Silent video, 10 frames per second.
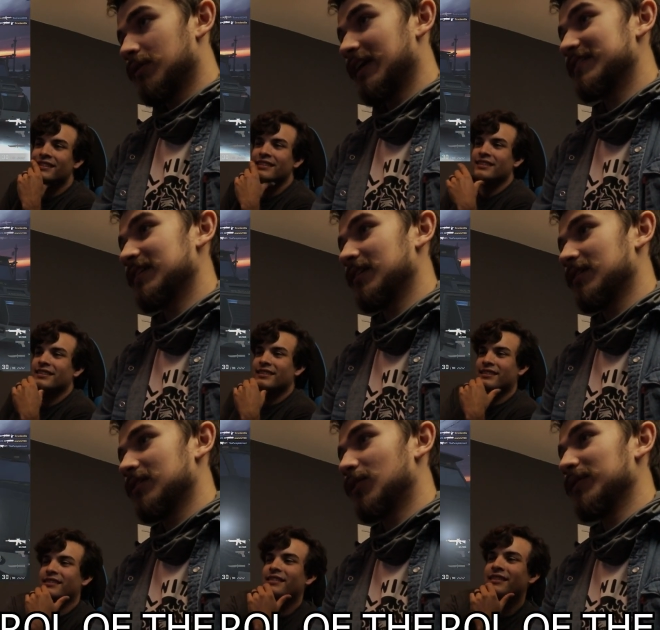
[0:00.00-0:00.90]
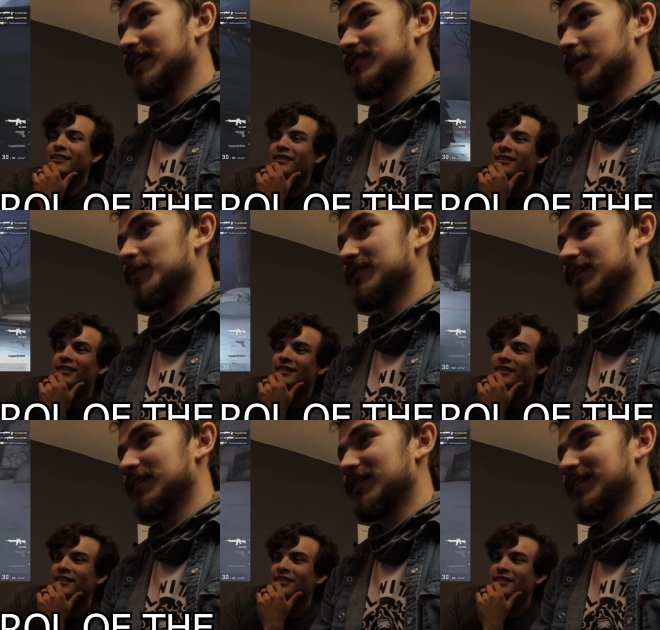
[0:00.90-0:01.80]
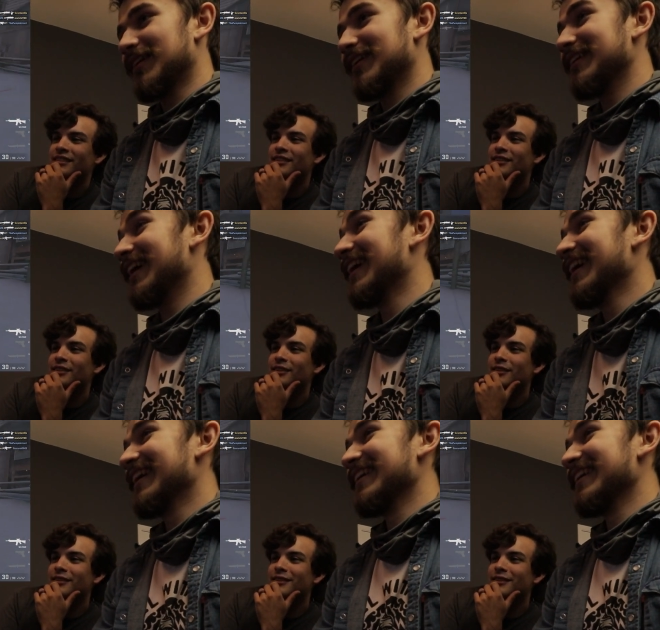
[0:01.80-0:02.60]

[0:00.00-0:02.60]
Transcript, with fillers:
Speaker 1: That's it. Oh, and that's opposite. Here yeah.